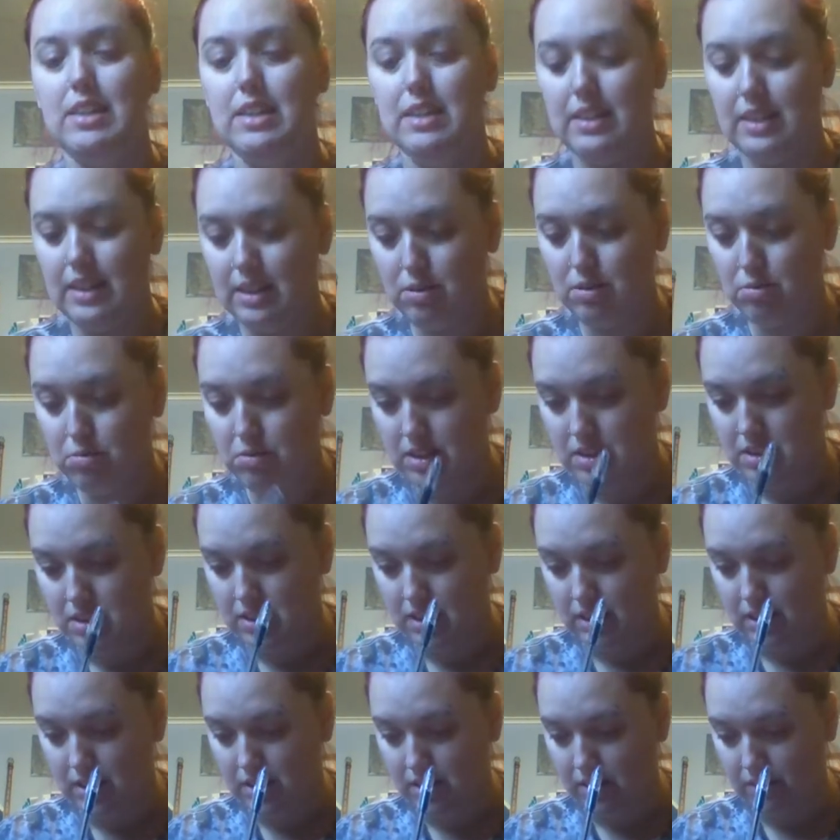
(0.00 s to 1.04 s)
That's what
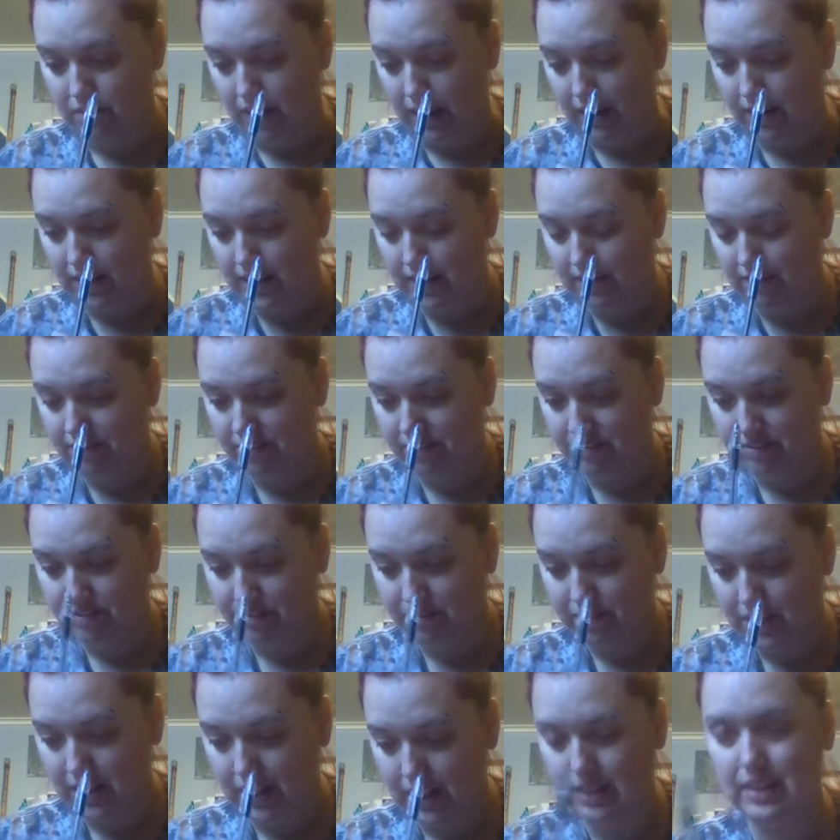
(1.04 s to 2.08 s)
sucks about it.
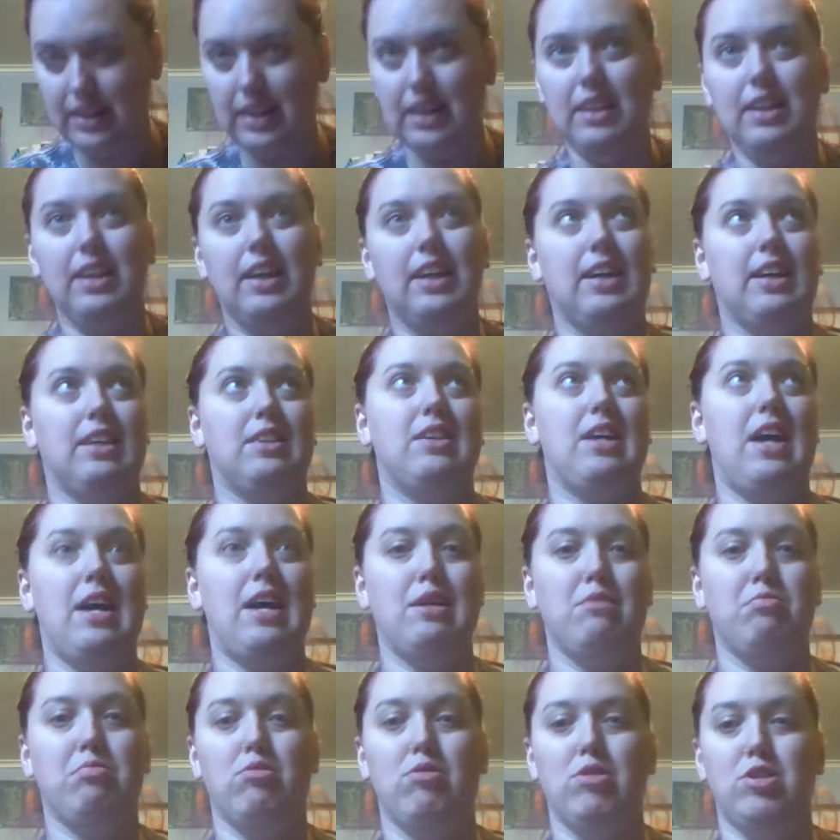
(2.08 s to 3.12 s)
I need like a
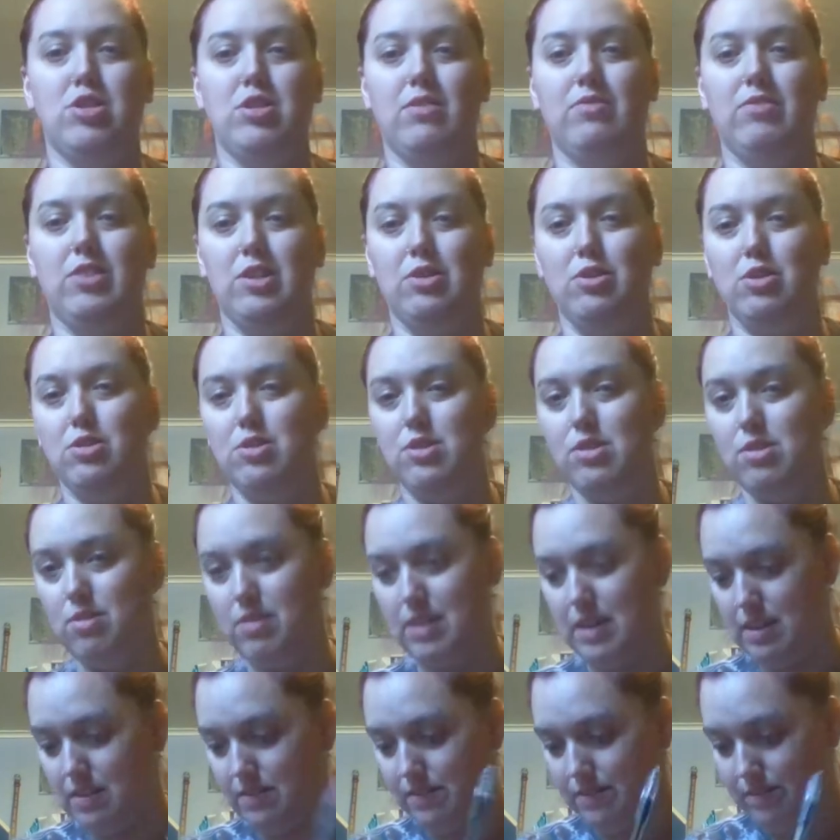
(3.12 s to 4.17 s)
table or something to do it.